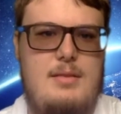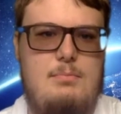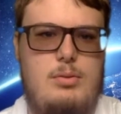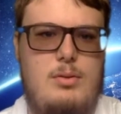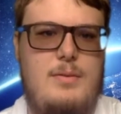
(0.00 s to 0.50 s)

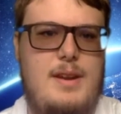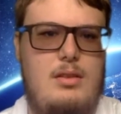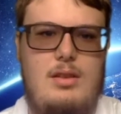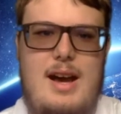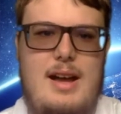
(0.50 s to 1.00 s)
proven
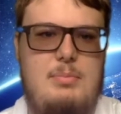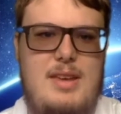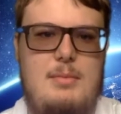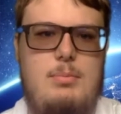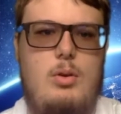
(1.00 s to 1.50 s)
a lot of
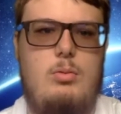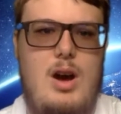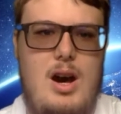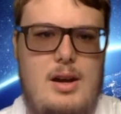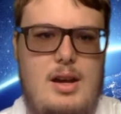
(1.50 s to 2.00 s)
people
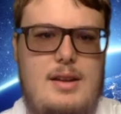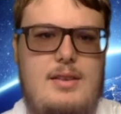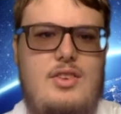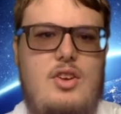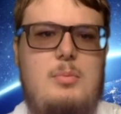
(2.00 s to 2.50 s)
wrong on
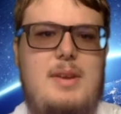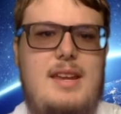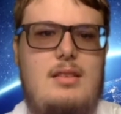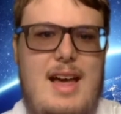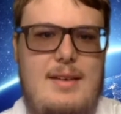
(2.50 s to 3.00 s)
so
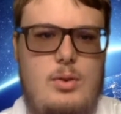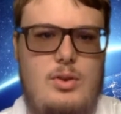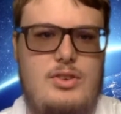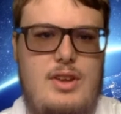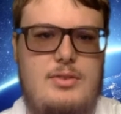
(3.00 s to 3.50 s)
many levels